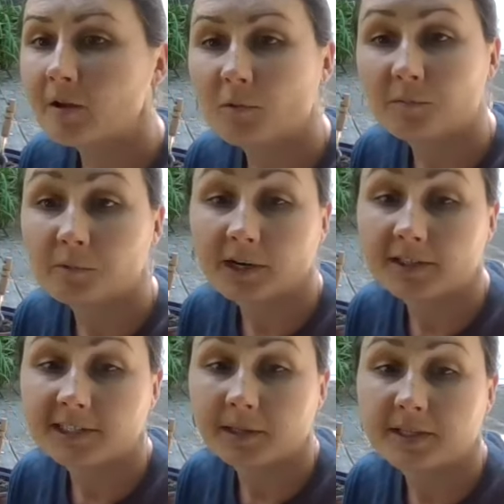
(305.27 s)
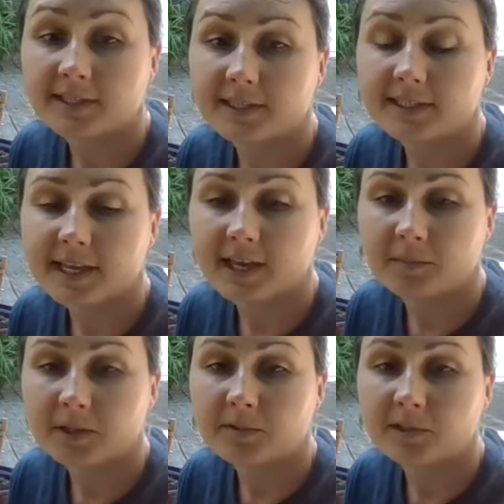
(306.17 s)
What are some reasons
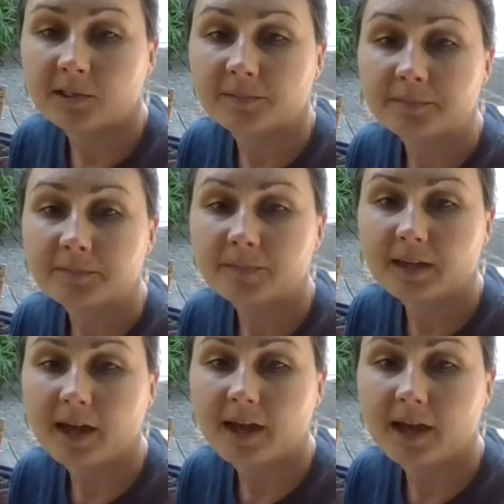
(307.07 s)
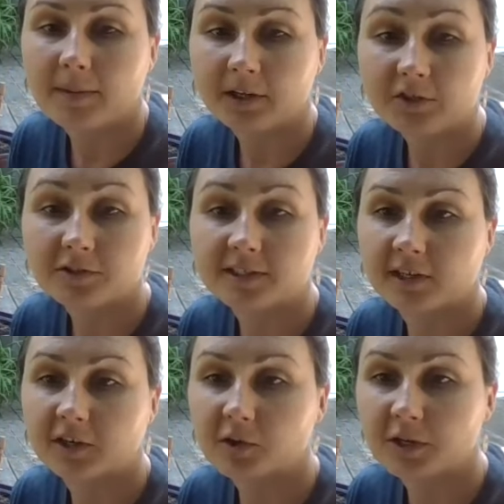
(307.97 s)
that people are interested in
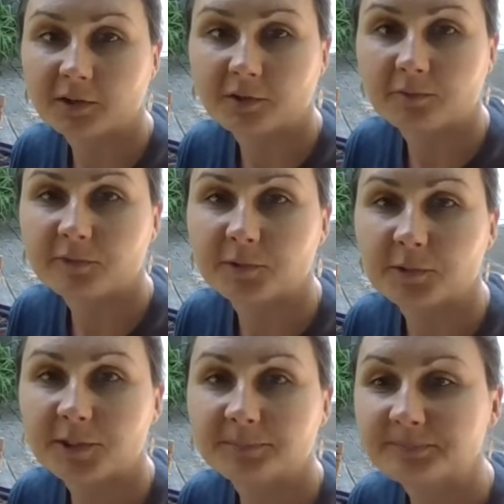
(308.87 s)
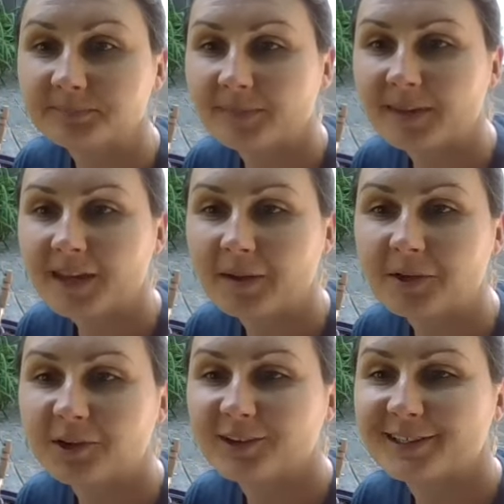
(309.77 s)
growing their own food? I'm
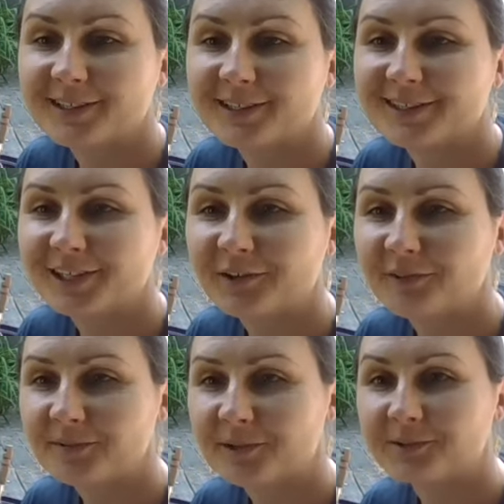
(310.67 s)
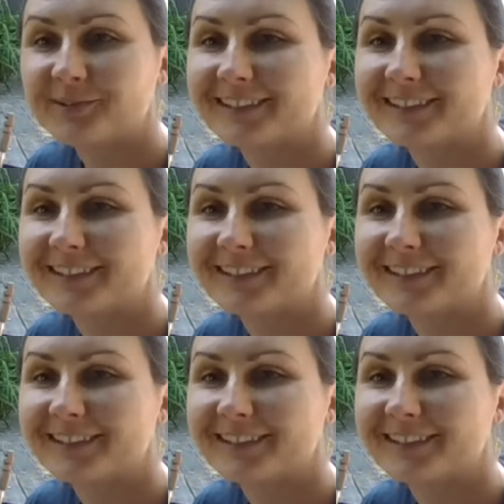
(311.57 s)
curious to hear from you.